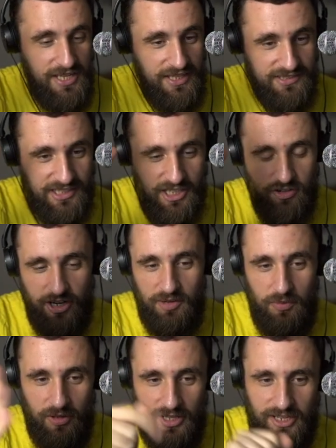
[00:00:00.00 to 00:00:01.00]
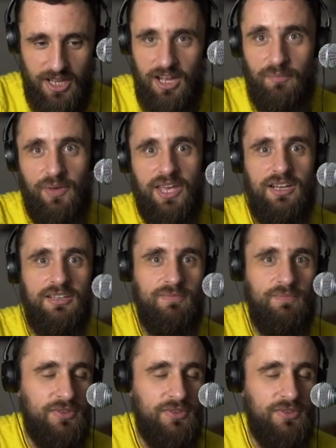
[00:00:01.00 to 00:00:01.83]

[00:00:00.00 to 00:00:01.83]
It's incredible. Like, oh man,